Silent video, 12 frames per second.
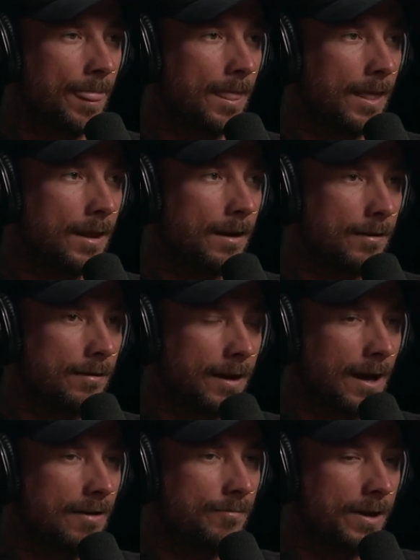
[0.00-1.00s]
You know,
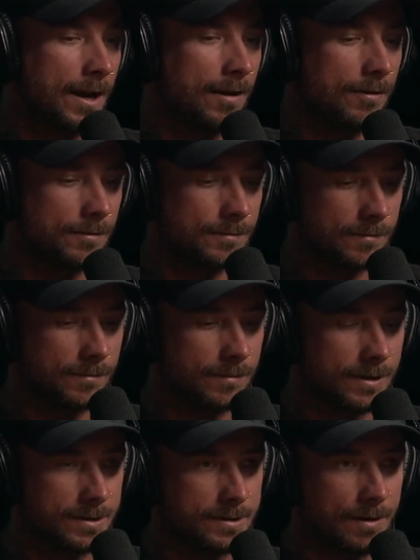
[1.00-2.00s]
like I've been out
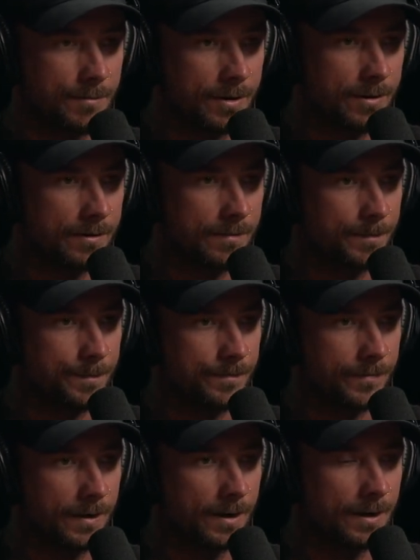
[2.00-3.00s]
this summer,
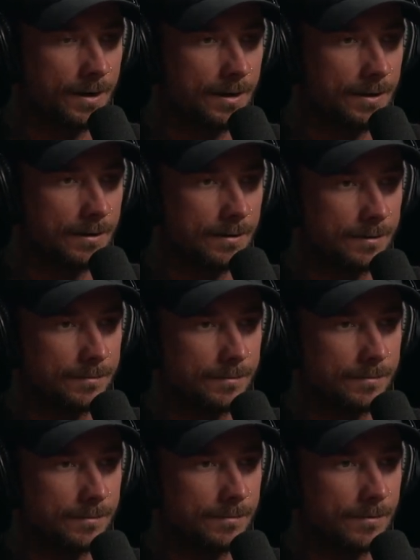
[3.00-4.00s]
uh,
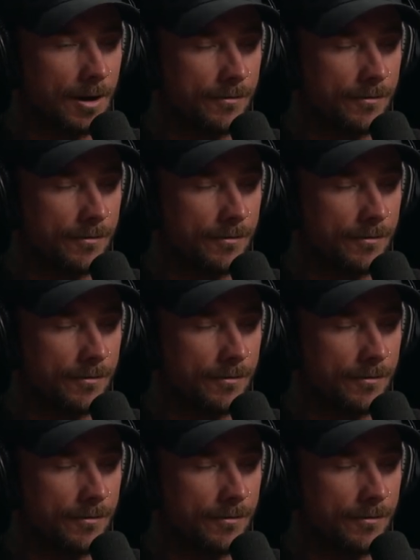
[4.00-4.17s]
off